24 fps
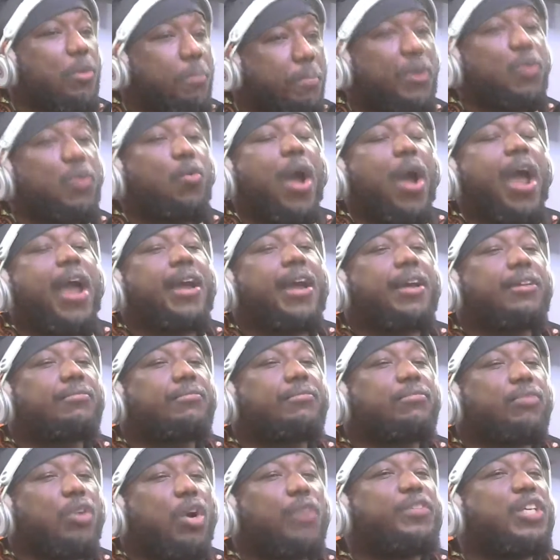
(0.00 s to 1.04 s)
beware
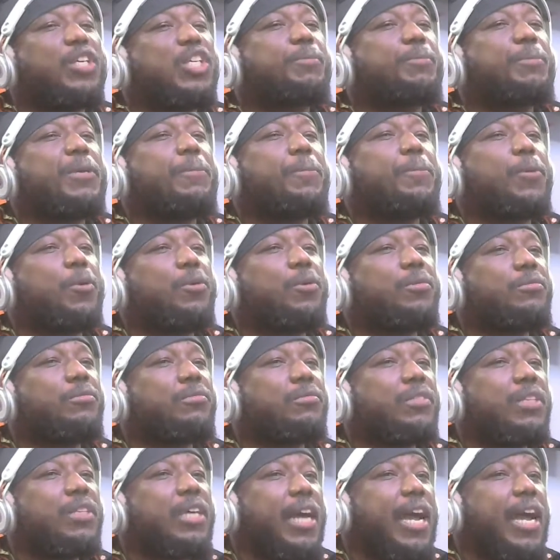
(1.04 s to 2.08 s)
of these people
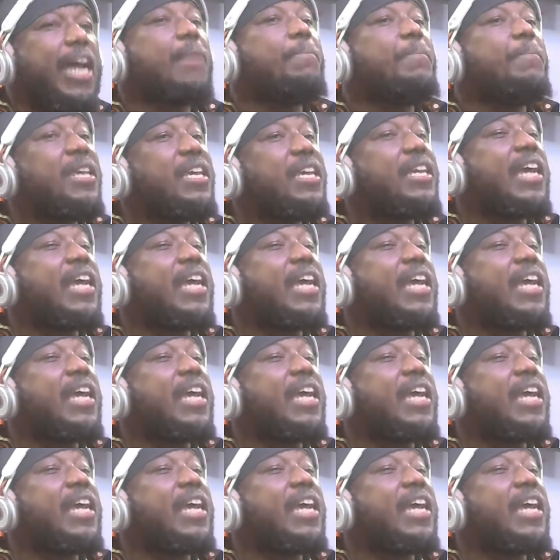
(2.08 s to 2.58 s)
and be